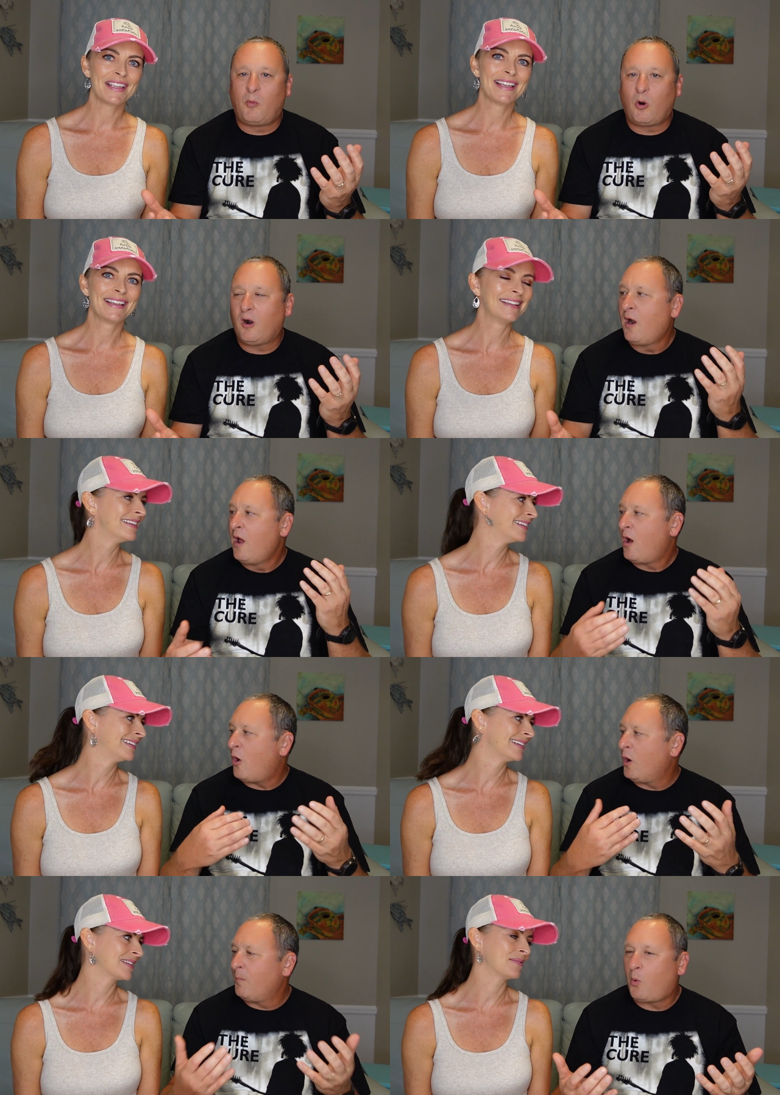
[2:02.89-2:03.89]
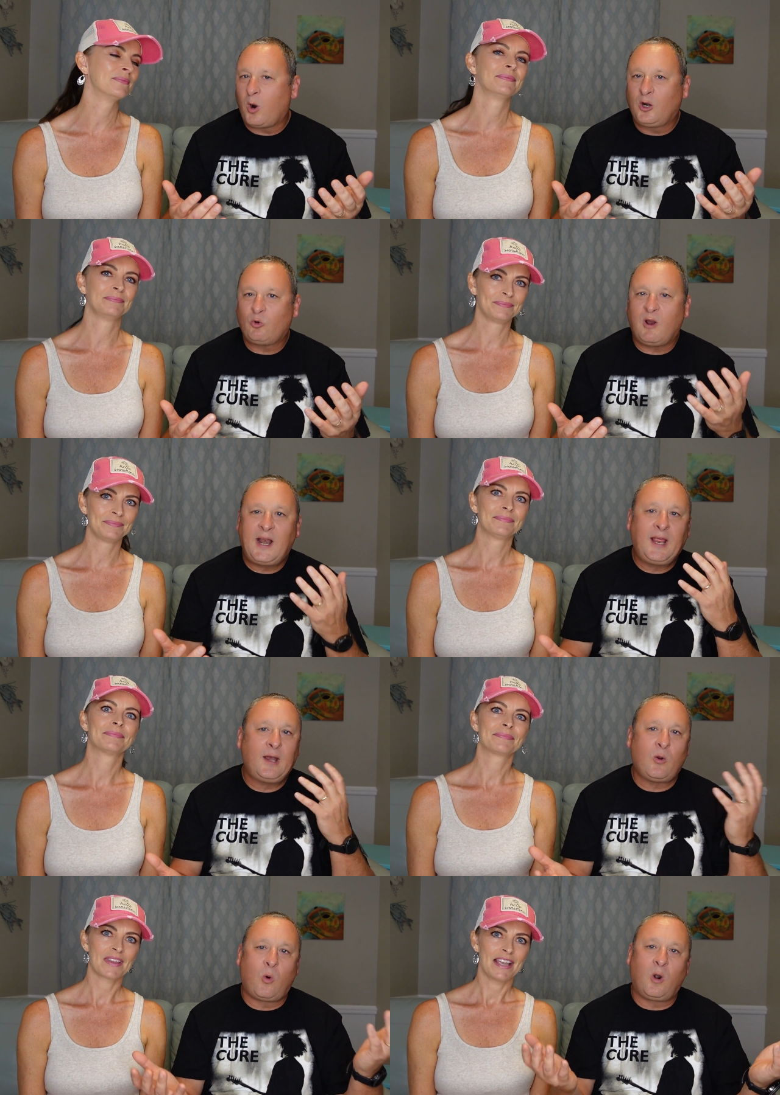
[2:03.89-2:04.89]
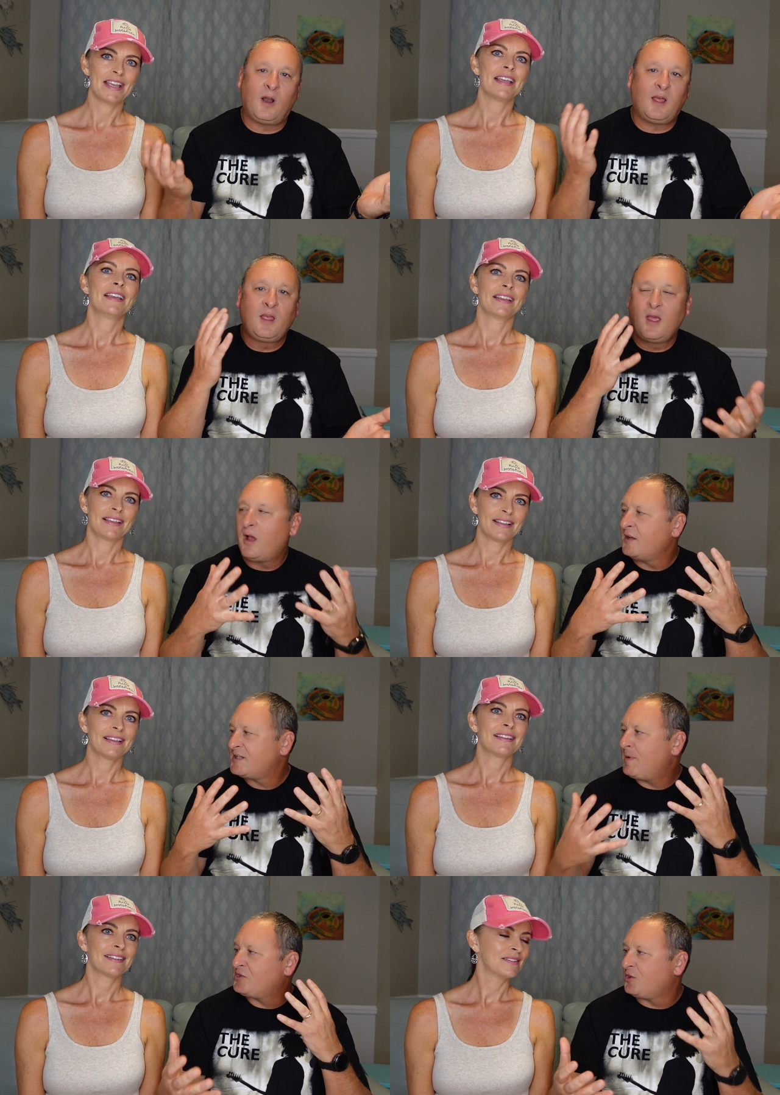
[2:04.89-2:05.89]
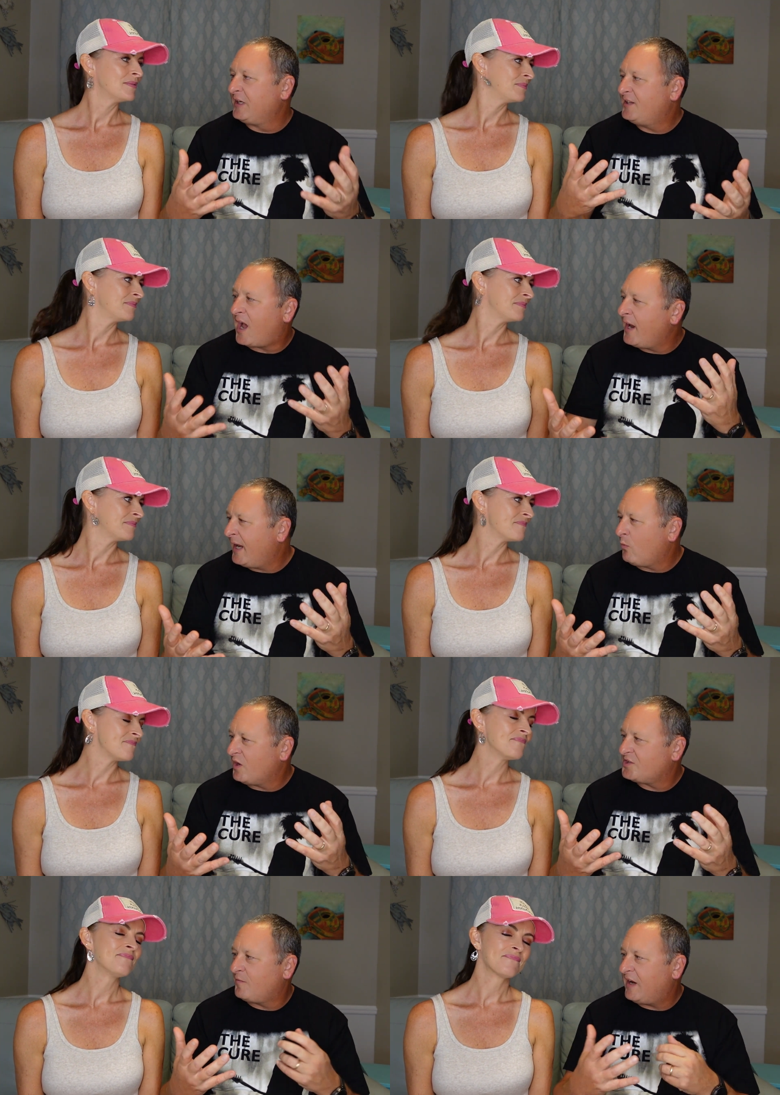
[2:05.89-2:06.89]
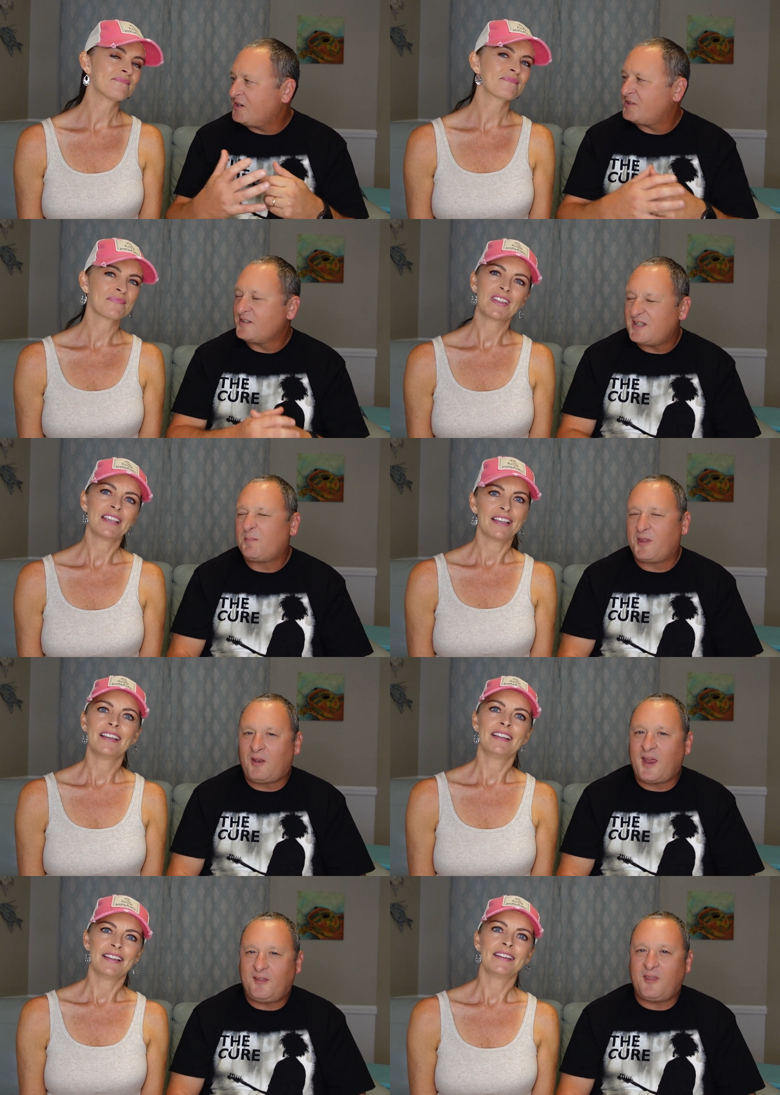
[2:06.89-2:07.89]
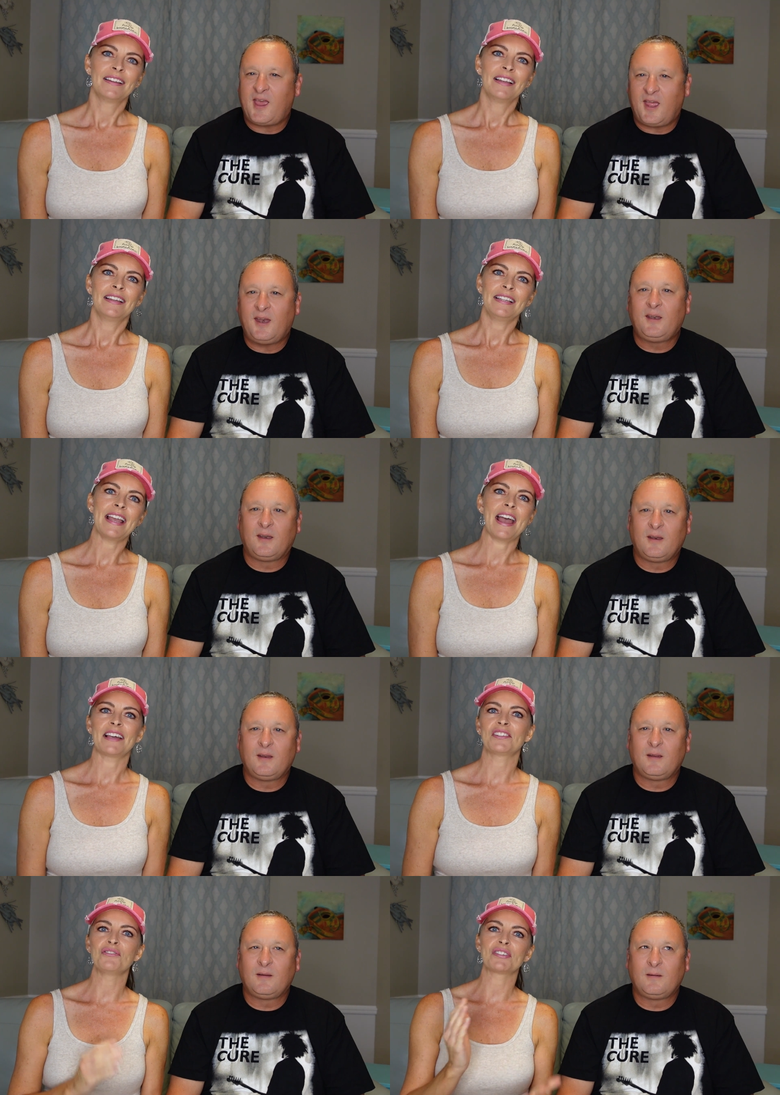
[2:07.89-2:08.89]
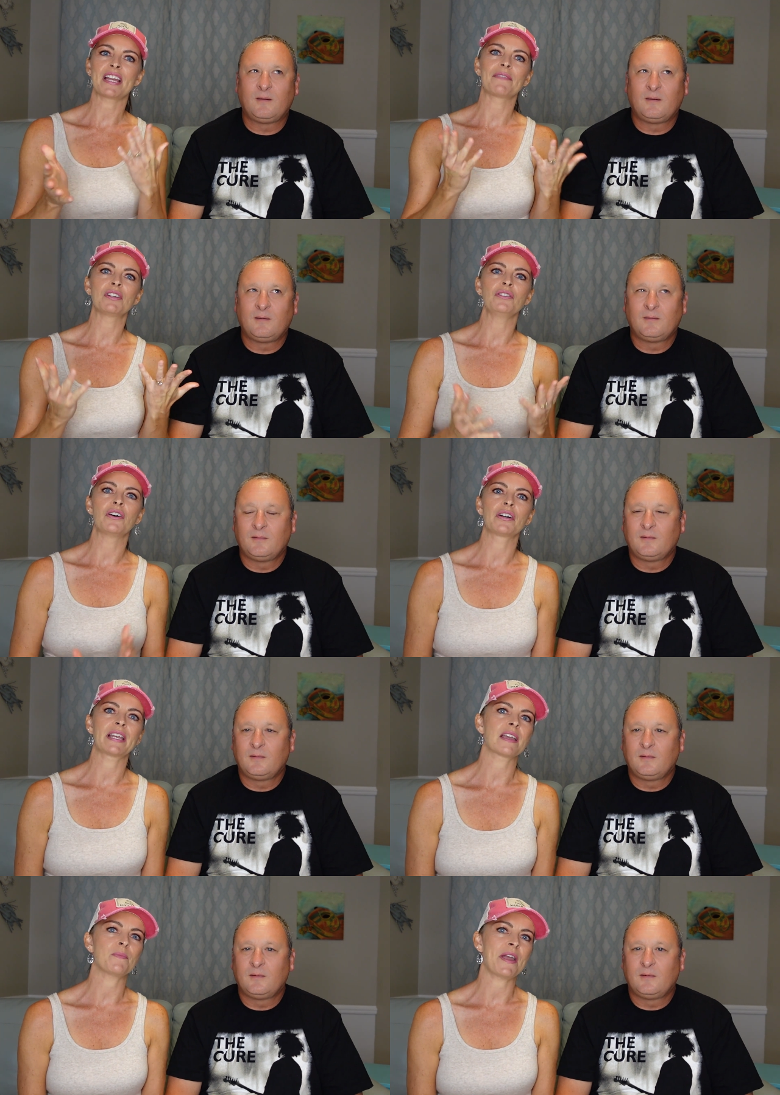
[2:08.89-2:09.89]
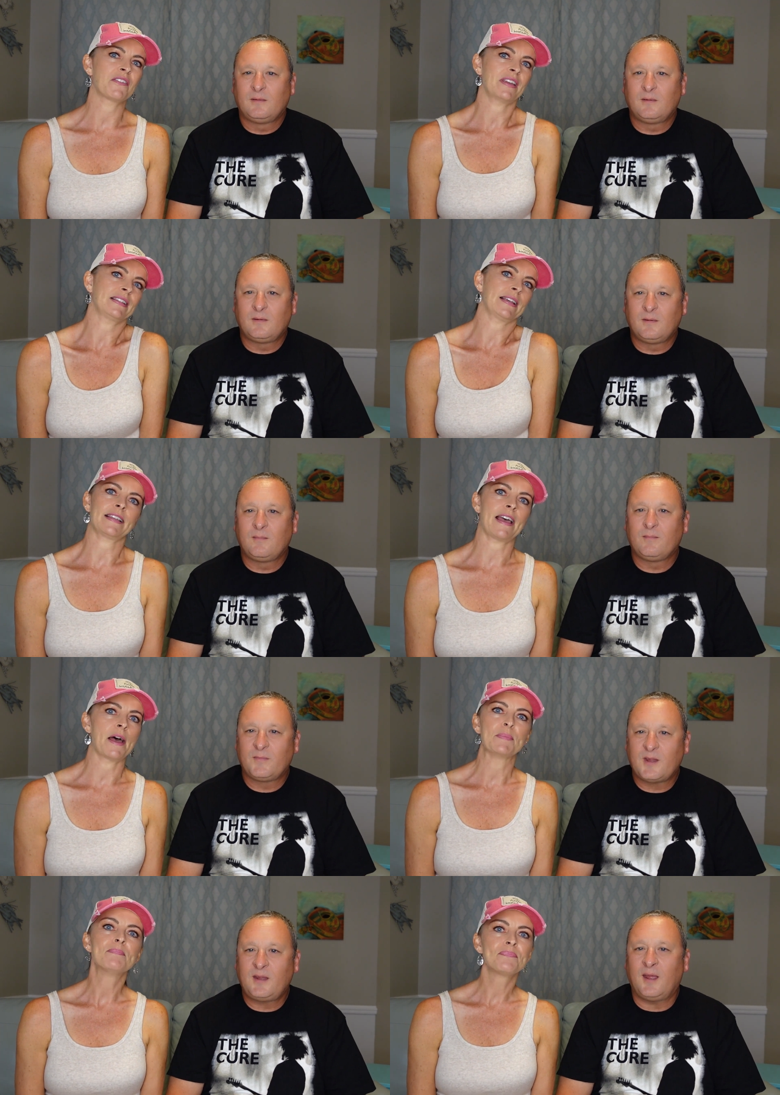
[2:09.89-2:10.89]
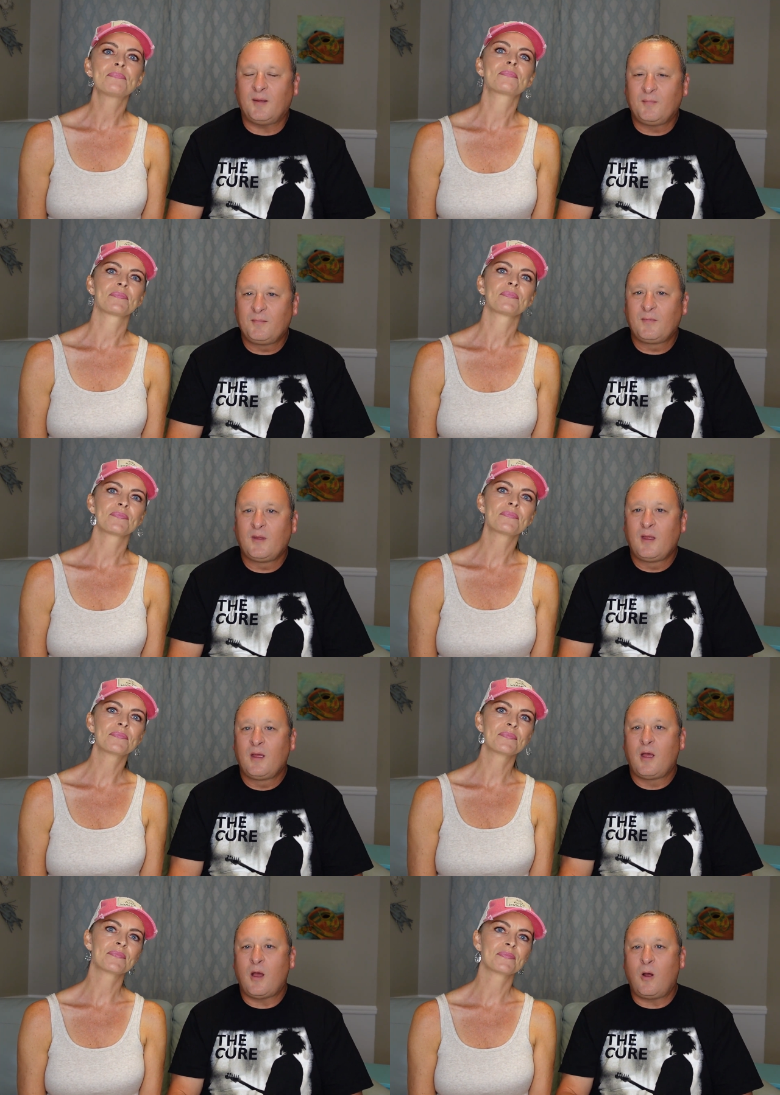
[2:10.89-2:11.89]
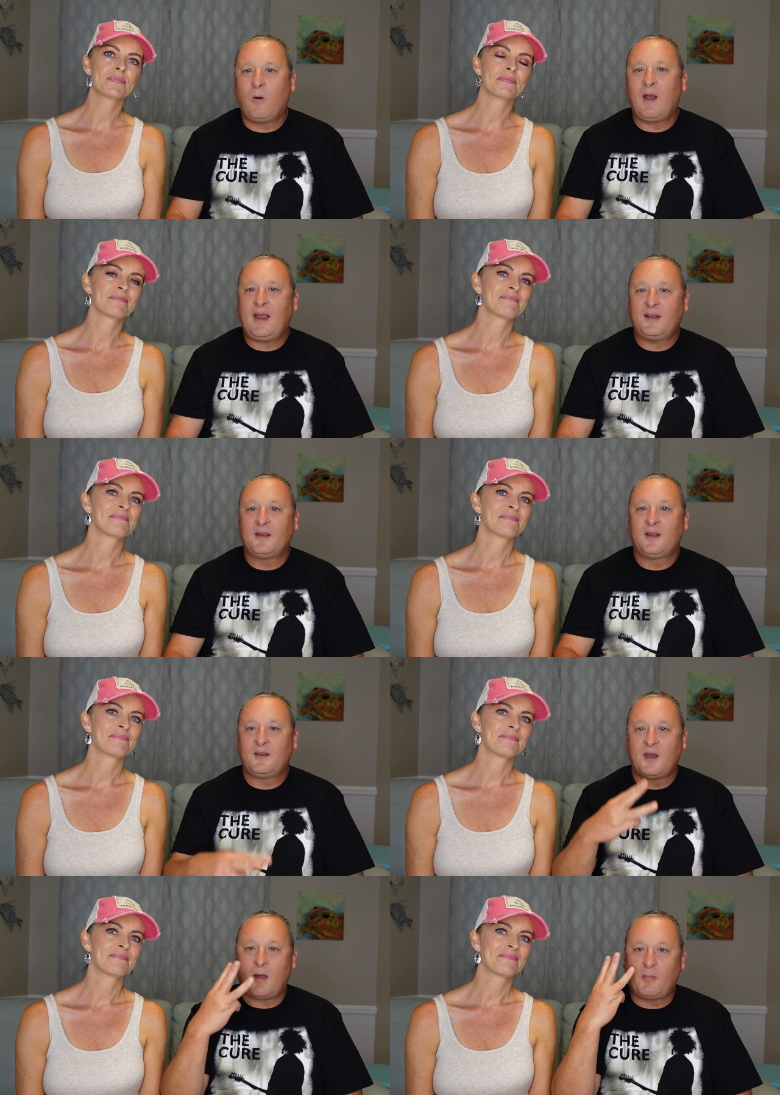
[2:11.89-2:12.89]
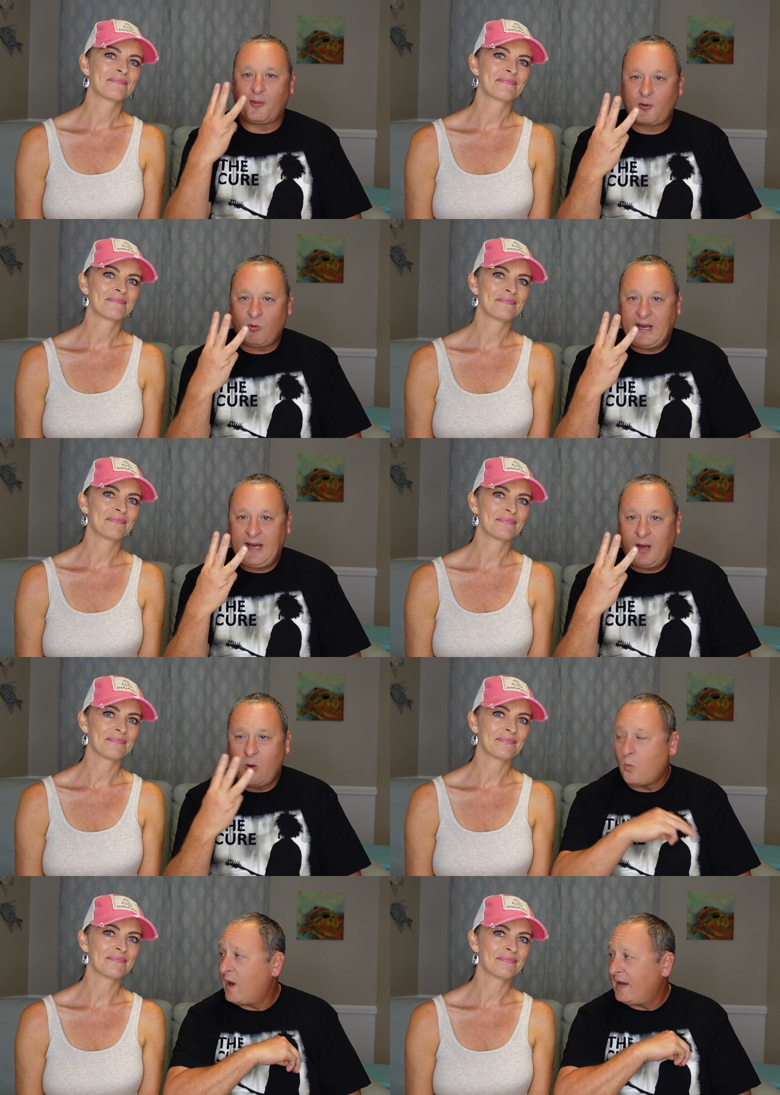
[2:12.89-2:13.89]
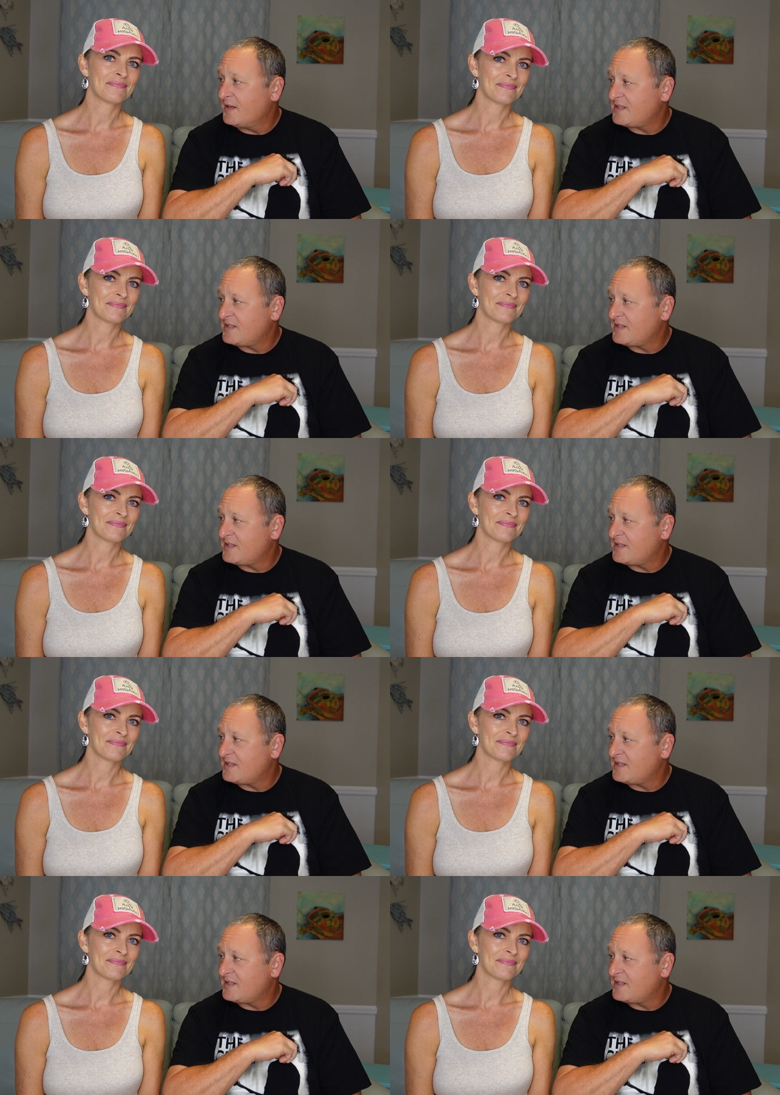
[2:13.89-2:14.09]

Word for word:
Speaker 1: more onboard credit or a specialty dining reservation, something like that.
Speaker 2: Yeah, so you just have to look and compare things like that.
Speaker 1: Yeah. All right, the number three way to